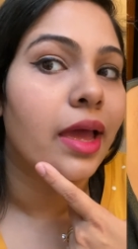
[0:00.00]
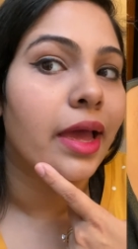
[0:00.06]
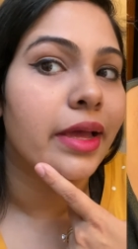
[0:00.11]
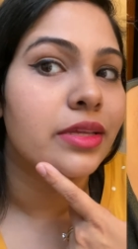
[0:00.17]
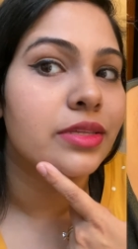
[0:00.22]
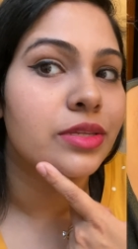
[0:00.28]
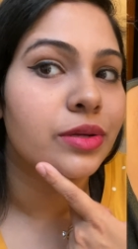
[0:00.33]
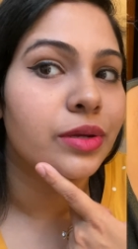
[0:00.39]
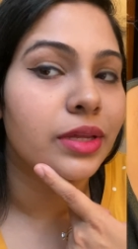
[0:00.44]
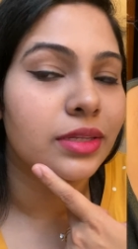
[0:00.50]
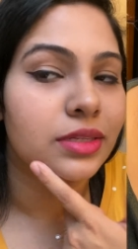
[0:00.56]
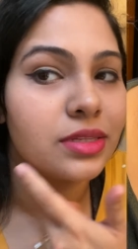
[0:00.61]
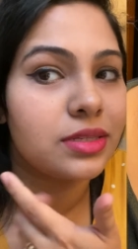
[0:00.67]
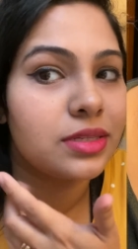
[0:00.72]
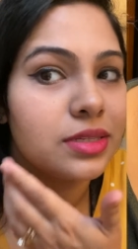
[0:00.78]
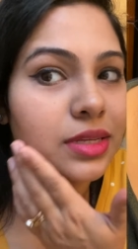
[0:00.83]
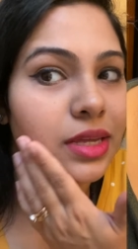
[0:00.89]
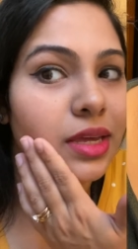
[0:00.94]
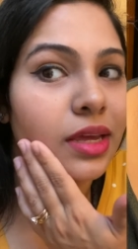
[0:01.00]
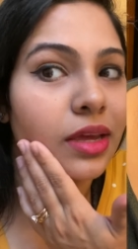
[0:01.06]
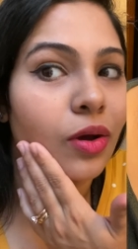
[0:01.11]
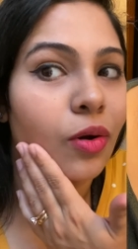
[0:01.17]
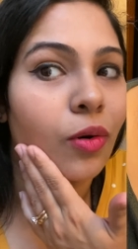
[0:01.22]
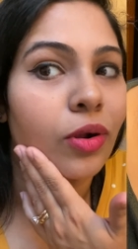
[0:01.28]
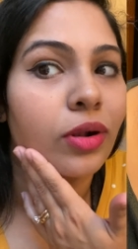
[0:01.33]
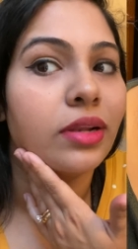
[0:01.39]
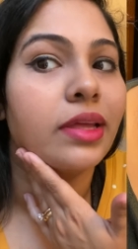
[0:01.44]
As you can see,
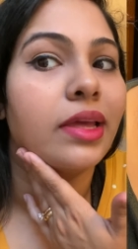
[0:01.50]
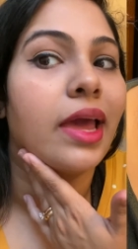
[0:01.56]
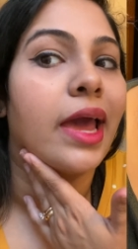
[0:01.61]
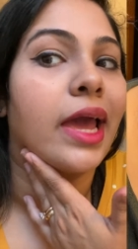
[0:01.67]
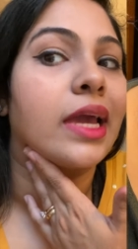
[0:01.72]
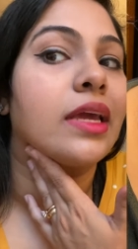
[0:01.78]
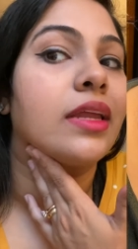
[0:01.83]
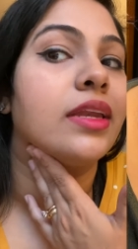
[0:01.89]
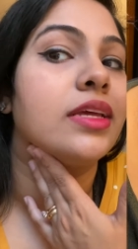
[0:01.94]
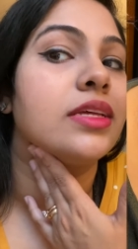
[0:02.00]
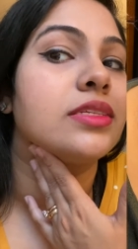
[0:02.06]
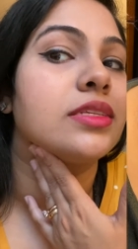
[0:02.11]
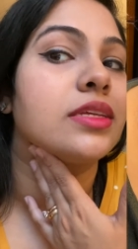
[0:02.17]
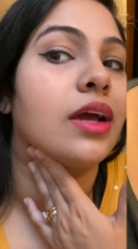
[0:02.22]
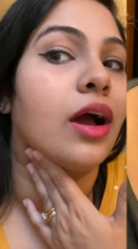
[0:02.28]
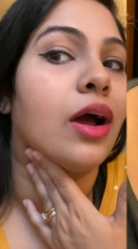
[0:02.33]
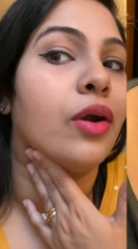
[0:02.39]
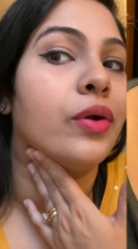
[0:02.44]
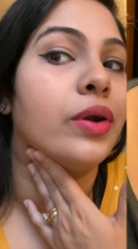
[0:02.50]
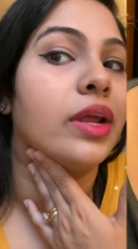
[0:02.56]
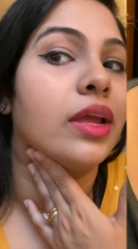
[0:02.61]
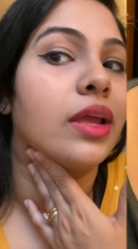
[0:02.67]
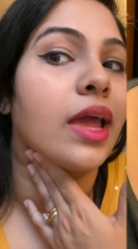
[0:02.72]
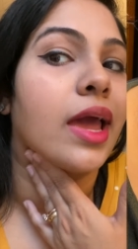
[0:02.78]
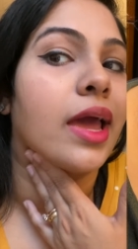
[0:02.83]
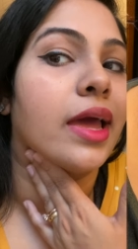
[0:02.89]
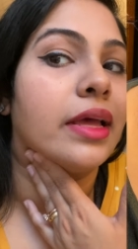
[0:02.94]
all the acne
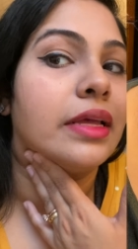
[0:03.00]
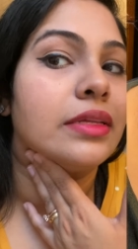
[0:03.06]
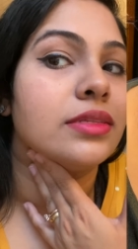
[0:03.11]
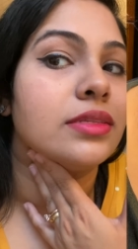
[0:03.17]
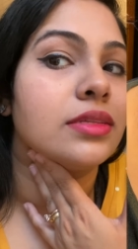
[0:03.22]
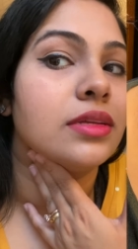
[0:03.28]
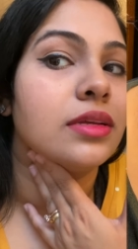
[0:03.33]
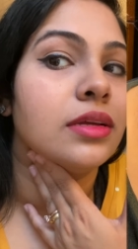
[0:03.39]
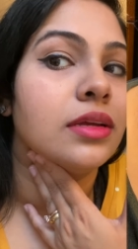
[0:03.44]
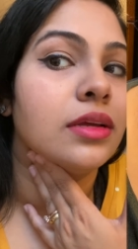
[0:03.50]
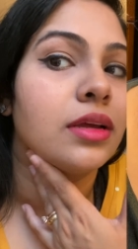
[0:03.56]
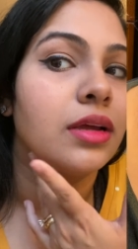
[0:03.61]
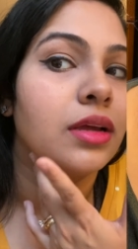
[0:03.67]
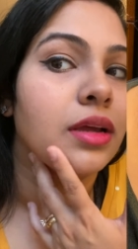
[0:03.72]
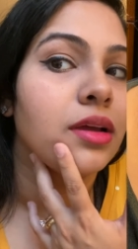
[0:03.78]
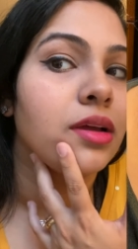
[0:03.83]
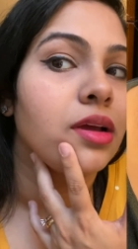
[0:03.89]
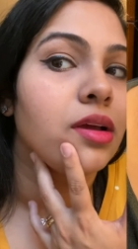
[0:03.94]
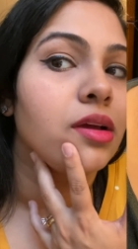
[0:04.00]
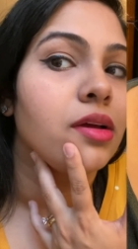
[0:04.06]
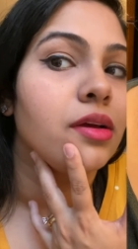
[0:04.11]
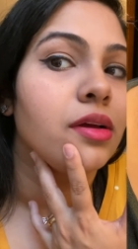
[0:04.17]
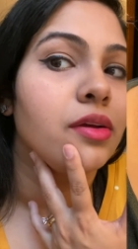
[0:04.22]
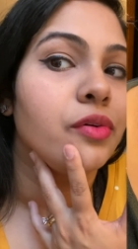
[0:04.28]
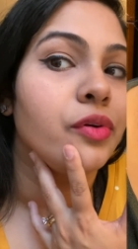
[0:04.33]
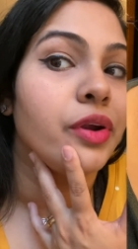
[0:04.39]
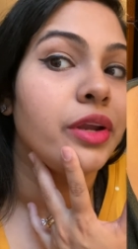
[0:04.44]
scarring has
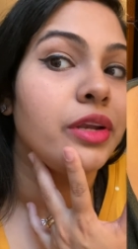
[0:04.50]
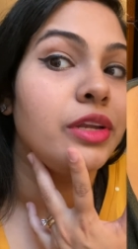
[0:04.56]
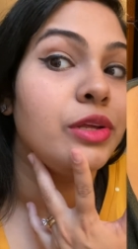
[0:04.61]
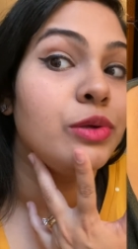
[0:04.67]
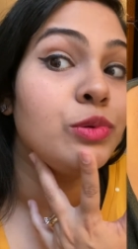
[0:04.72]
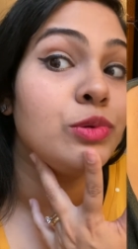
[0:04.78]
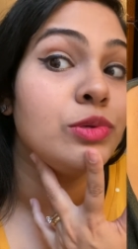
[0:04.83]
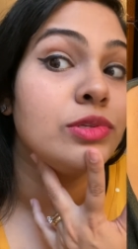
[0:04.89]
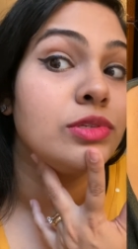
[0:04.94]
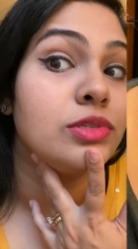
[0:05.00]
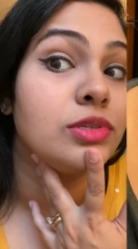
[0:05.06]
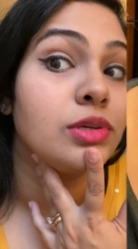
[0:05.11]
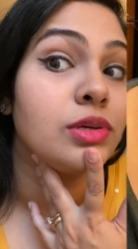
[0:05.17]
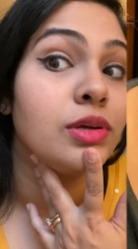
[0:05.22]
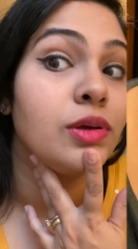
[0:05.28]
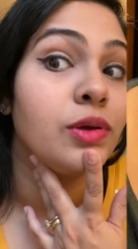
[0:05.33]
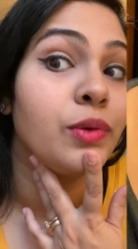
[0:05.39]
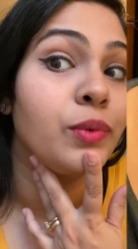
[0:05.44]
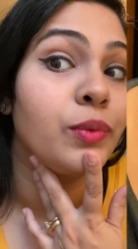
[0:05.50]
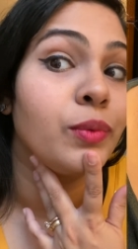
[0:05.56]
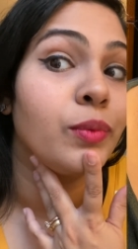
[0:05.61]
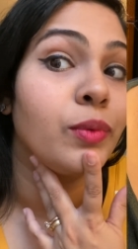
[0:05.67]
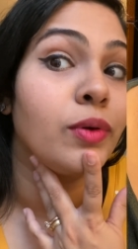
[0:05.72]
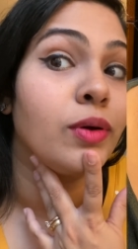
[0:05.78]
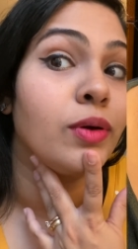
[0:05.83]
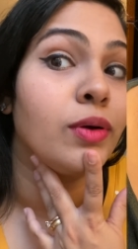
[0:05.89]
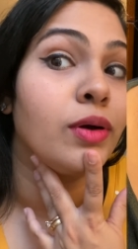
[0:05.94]
reduced
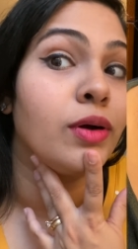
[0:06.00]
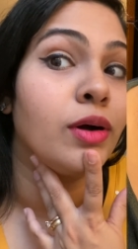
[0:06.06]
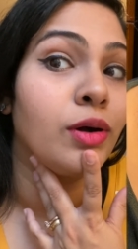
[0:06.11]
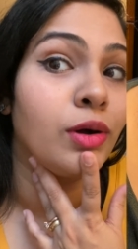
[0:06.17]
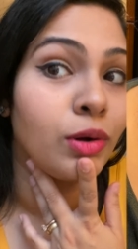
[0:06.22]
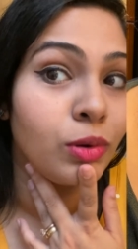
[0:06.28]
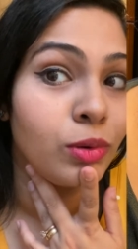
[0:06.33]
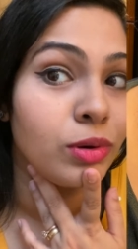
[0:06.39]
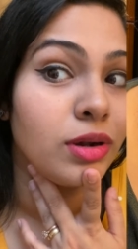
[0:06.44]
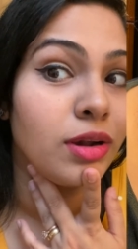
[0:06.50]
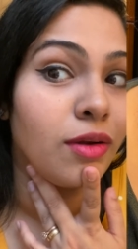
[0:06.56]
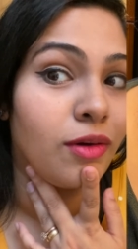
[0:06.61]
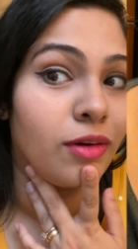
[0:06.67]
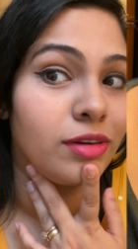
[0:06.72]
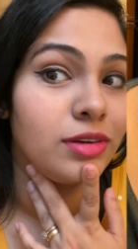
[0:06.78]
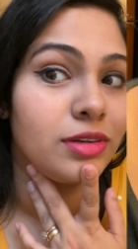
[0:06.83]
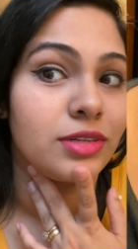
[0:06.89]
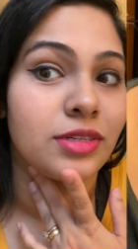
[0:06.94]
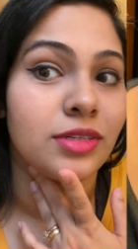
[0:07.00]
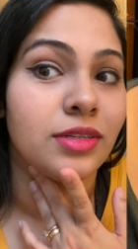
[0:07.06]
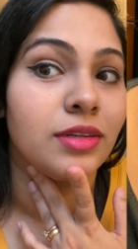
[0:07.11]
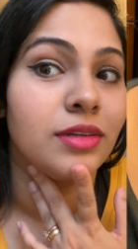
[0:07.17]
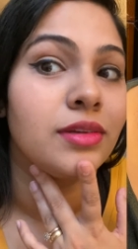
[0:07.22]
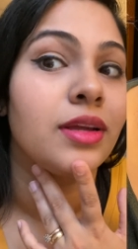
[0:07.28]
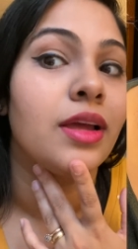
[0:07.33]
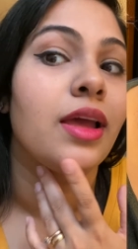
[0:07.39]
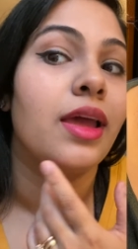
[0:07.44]
a whole lot.
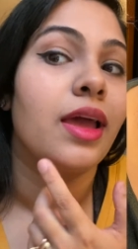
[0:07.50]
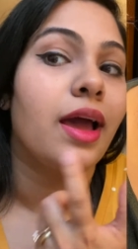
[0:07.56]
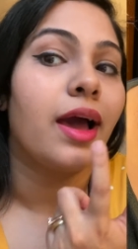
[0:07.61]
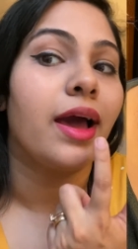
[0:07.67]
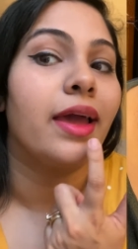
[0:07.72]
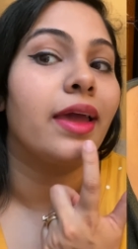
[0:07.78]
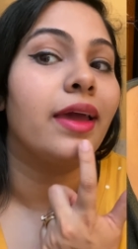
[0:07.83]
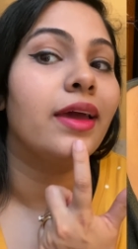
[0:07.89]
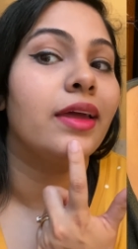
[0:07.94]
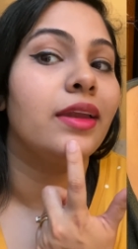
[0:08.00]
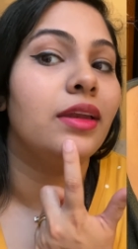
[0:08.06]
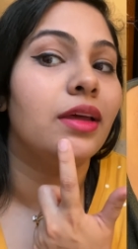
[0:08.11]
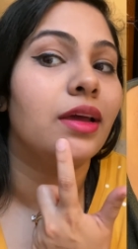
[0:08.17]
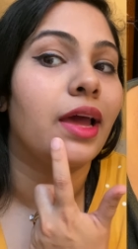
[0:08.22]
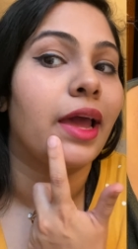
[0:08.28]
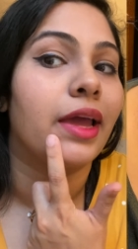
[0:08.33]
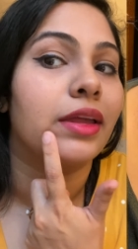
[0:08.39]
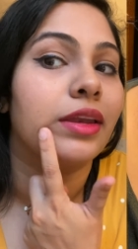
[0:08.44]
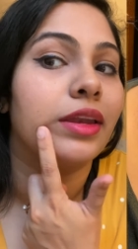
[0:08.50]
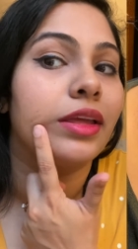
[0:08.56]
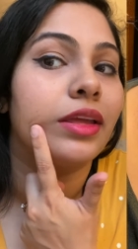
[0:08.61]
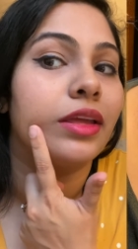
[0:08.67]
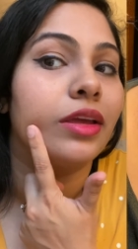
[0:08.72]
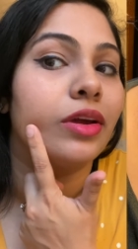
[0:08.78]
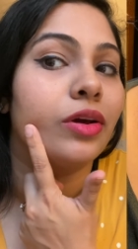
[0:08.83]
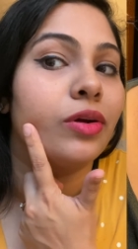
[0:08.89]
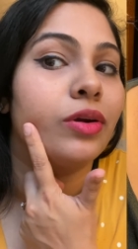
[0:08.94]
I had acne
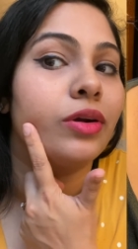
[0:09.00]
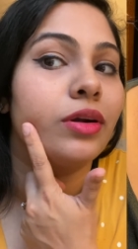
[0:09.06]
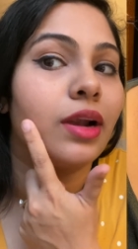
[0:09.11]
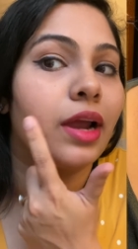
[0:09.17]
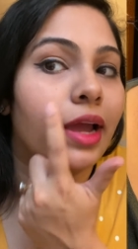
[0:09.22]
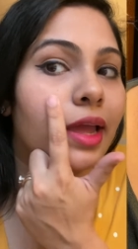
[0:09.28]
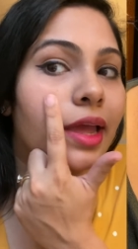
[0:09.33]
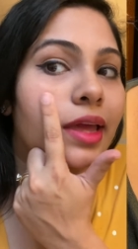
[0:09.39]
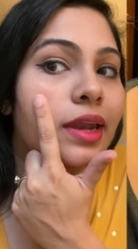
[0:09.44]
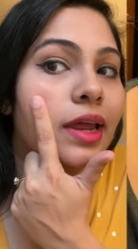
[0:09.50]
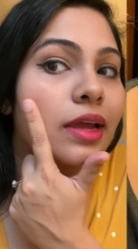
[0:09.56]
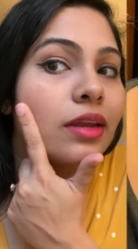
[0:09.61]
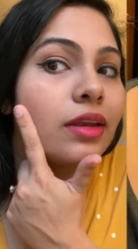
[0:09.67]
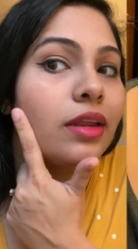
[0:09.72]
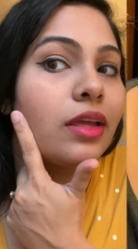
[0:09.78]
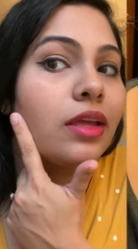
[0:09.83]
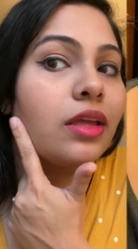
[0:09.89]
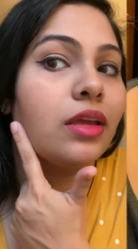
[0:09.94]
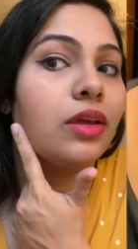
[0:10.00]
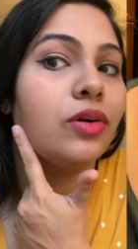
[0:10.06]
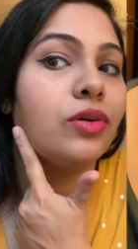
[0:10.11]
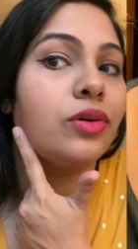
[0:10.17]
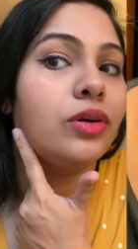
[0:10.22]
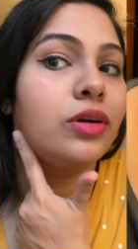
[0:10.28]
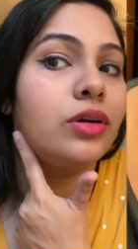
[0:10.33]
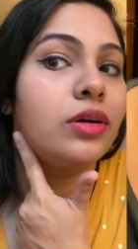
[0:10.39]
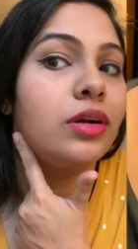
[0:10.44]
here, I had acne
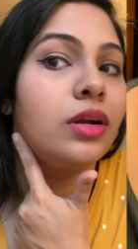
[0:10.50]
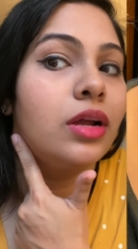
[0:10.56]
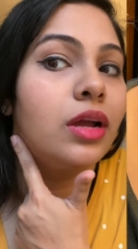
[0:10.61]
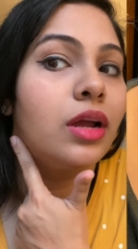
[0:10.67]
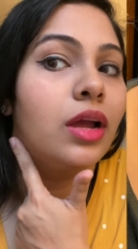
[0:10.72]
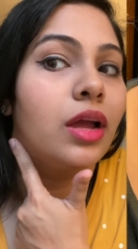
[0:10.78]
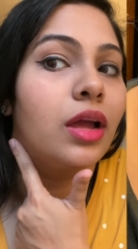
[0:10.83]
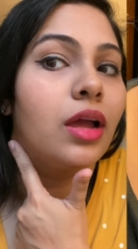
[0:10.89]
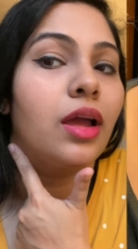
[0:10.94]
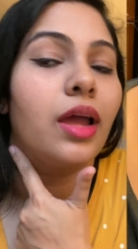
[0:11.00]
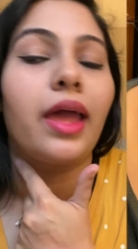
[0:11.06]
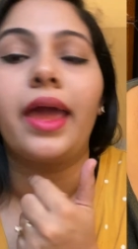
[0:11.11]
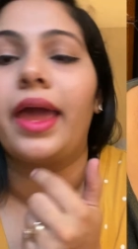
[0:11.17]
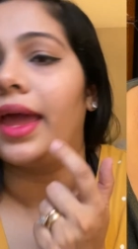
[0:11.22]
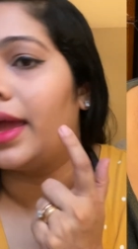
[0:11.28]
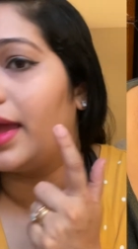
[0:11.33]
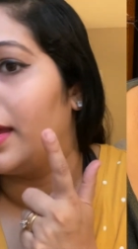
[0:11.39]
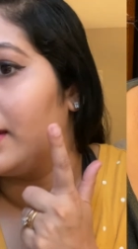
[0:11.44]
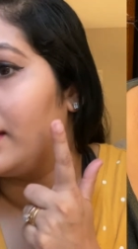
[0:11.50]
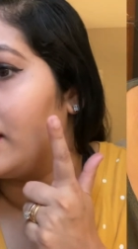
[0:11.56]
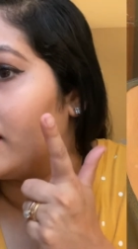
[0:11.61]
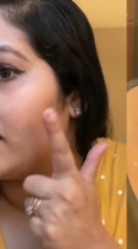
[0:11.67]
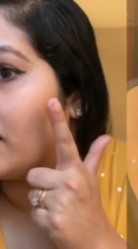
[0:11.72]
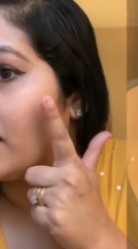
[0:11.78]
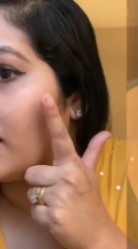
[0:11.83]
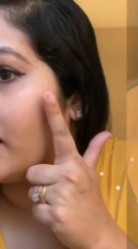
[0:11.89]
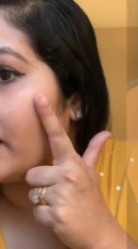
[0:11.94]
here,
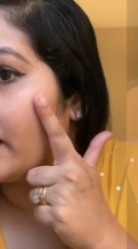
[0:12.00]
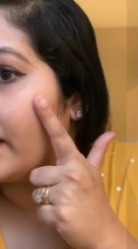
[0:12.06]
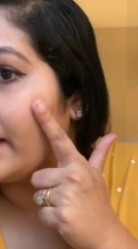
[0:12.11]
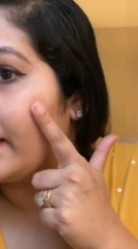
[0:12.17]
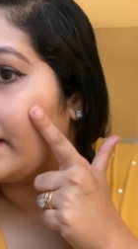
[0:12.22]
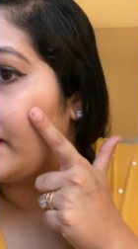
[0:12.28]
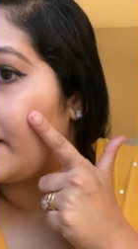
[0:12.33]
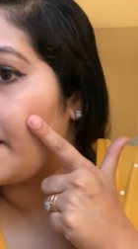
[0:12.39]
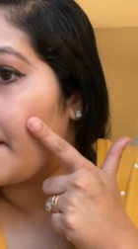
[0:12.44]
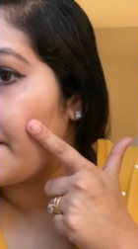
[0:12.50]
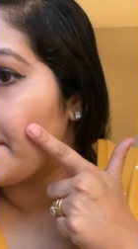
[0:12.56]
and I had